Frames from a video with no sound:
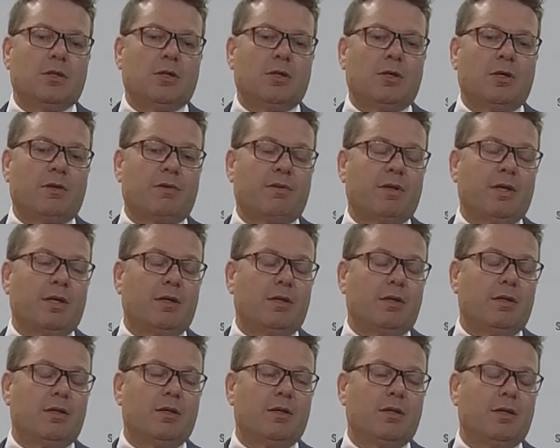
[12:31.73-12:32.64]
I
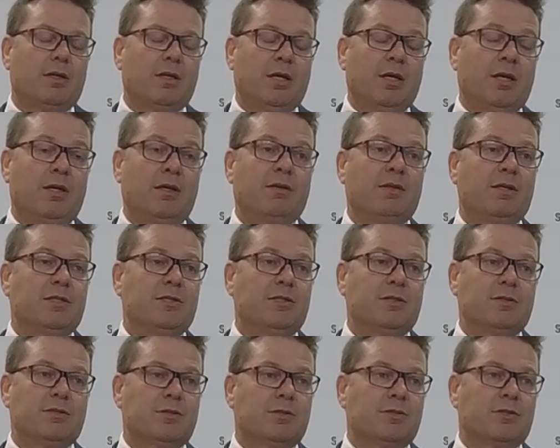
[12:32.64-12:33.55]
think any of these
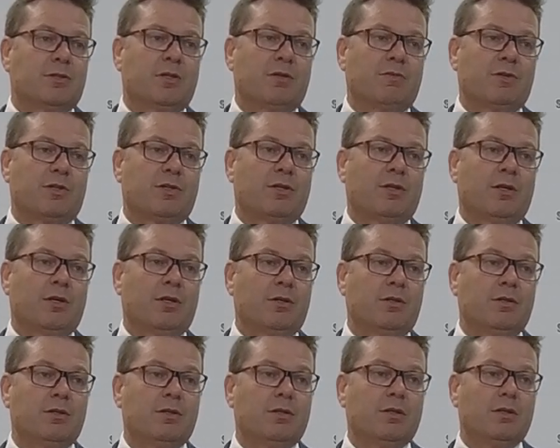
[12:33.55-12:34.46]
incidents that have
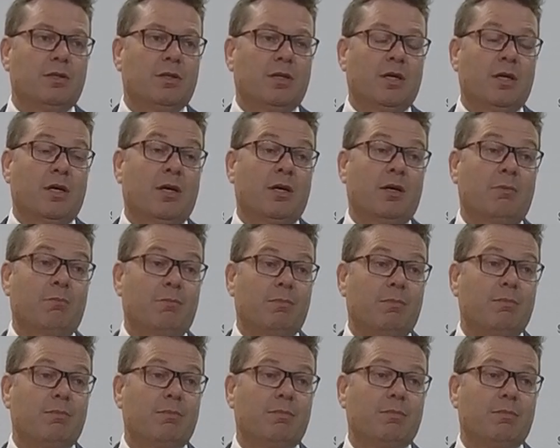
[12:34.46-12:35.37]
occurred
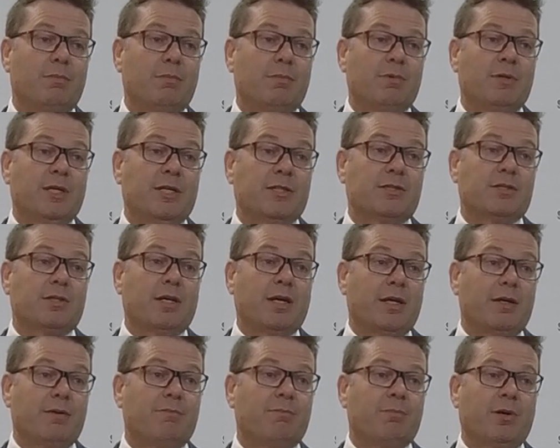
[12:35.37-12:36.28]

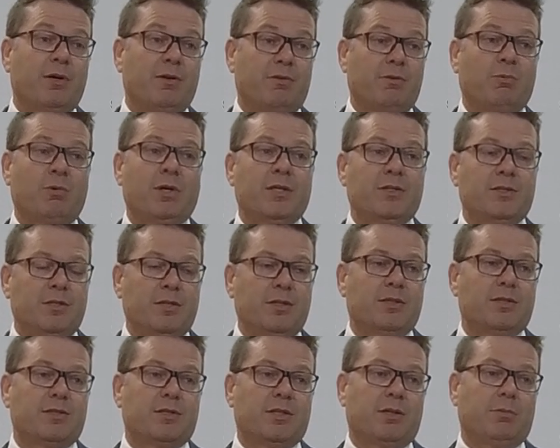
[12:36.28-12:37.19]
yesterday, both the ones
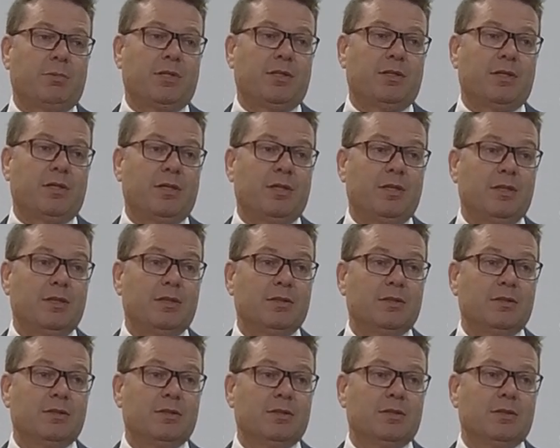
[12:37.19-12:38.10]
in the CBD
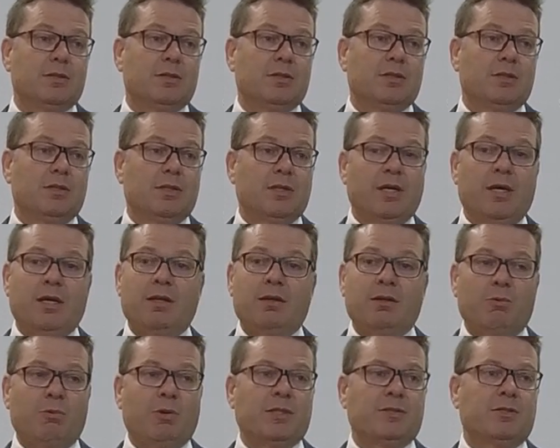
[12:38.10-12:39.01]
and
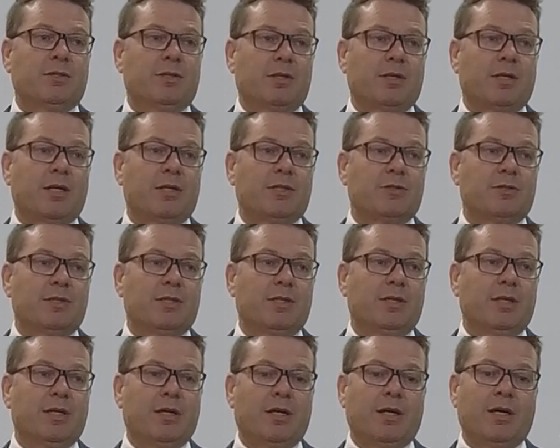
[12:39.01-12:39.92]
the ones in the
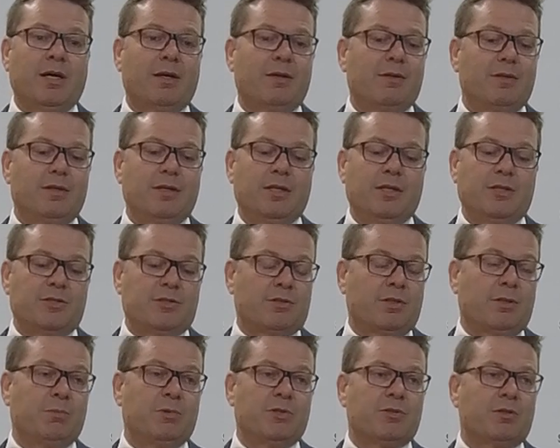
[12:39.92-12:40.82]
country, are
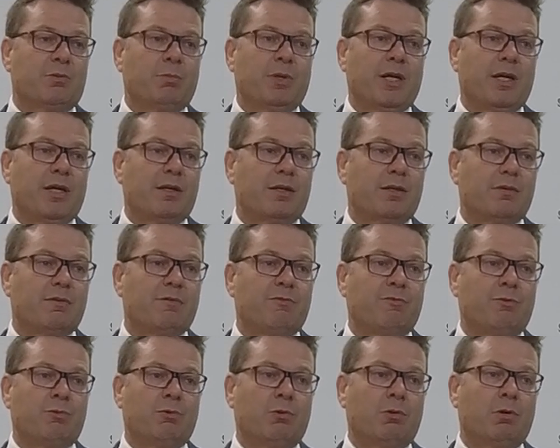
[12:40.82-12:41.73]
extremely traumatic
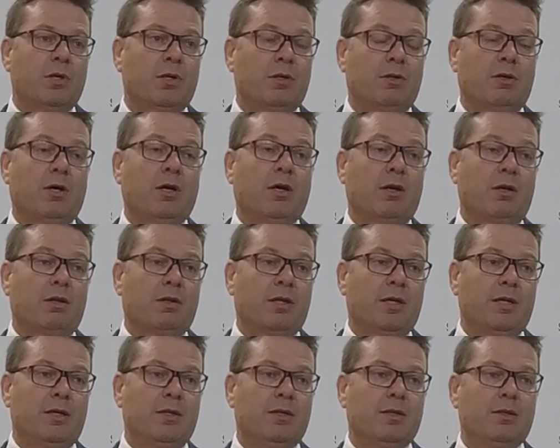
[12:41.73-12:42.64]
for not
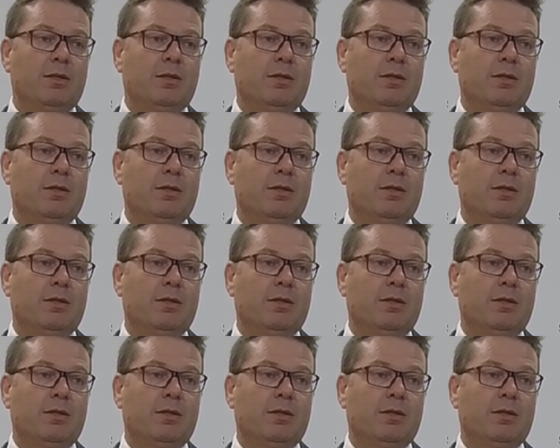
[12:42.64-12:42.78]
only